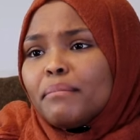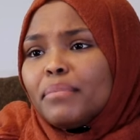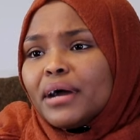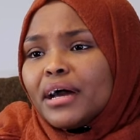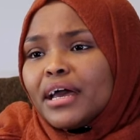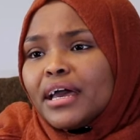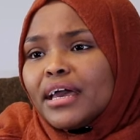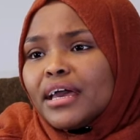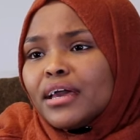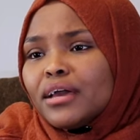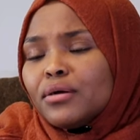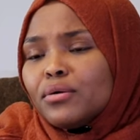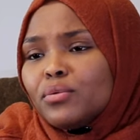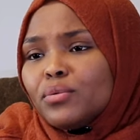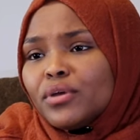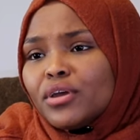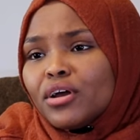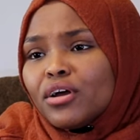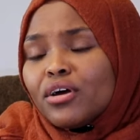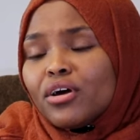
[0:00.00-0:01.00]
but
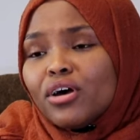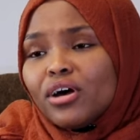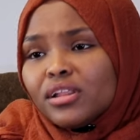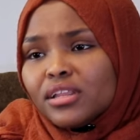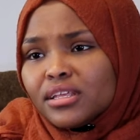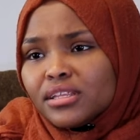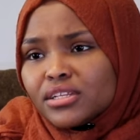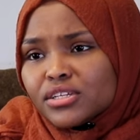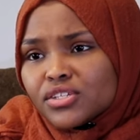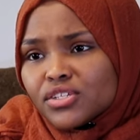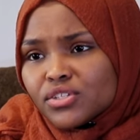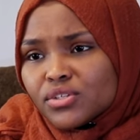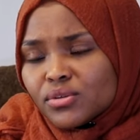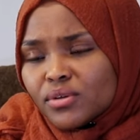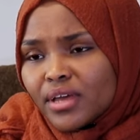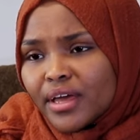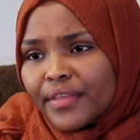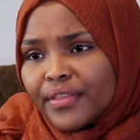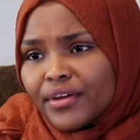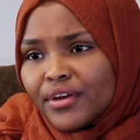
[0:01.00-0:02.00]
we are all in this
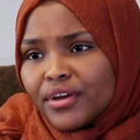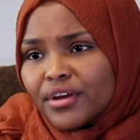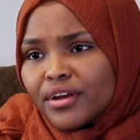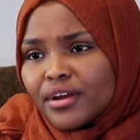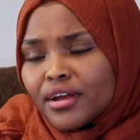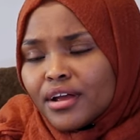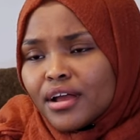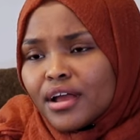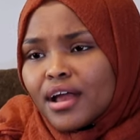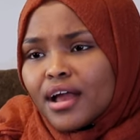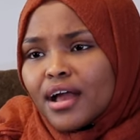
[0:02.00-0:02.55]
together.